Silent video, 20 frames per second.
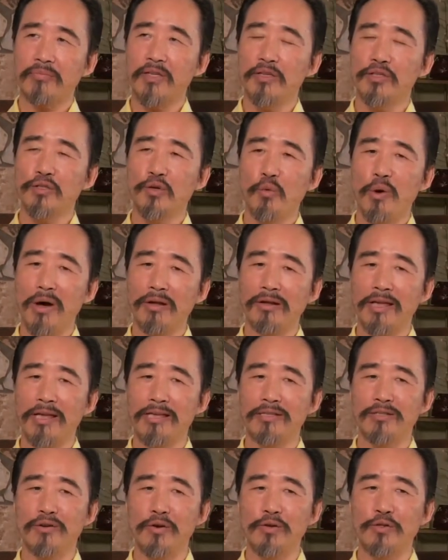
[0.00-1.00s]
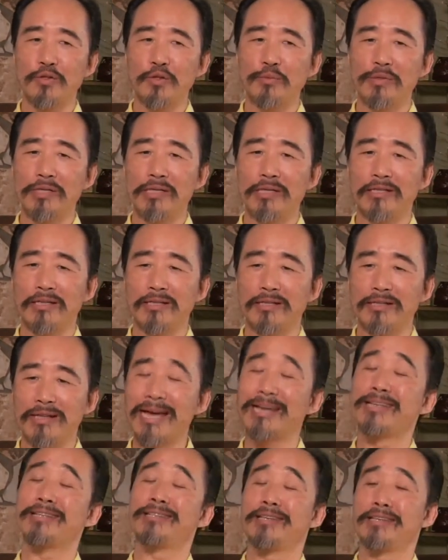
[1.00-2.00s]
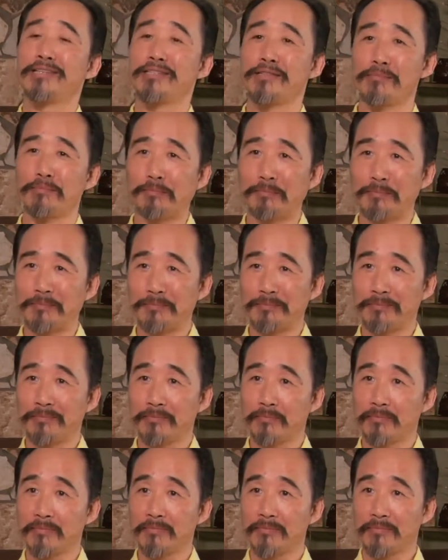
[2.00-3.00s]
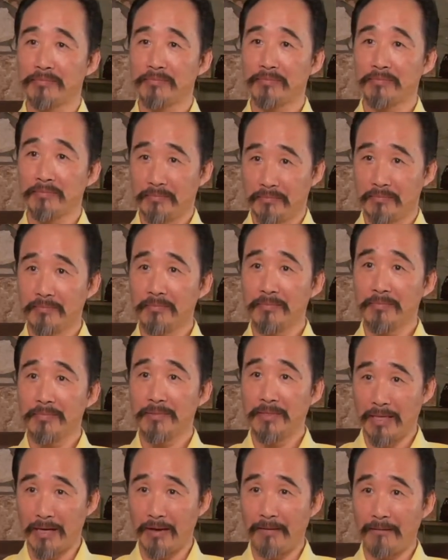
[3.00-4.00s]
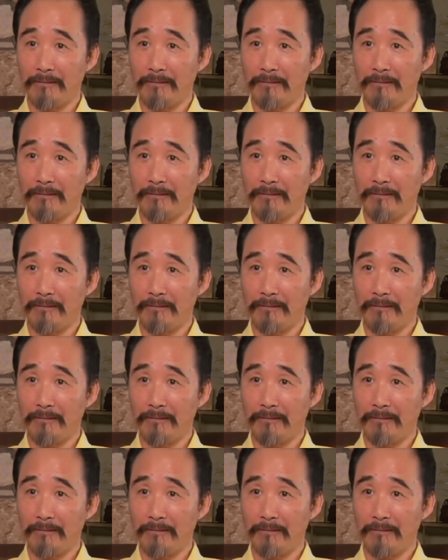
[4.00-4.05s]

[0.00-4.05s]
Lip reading: So what is going to be the next system? Yeah.